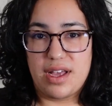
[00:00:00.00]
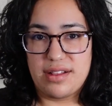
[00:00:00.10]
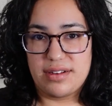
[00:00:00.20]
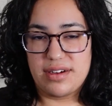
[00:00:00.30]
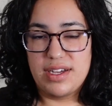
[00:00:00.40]

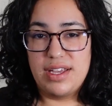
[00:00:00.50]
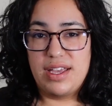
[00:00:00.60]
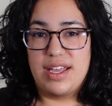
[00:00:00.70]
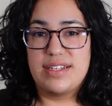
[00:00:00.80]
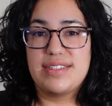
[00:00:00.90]
color
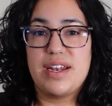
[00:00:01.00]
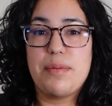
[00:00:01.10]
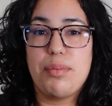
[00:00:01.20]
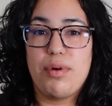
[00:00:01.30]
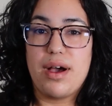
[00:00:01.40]
and it's in
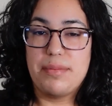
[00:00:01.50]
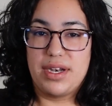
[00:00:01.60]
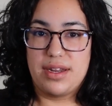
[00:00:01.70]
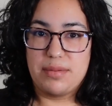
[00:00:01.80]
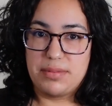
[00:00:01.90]
a
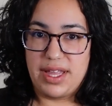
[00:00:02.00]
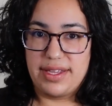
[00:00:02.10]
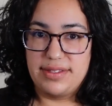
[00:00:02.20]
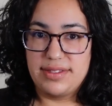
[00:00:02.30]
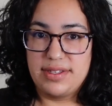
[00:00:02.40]
prominent
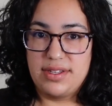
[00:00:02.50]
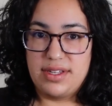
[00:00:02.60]
place.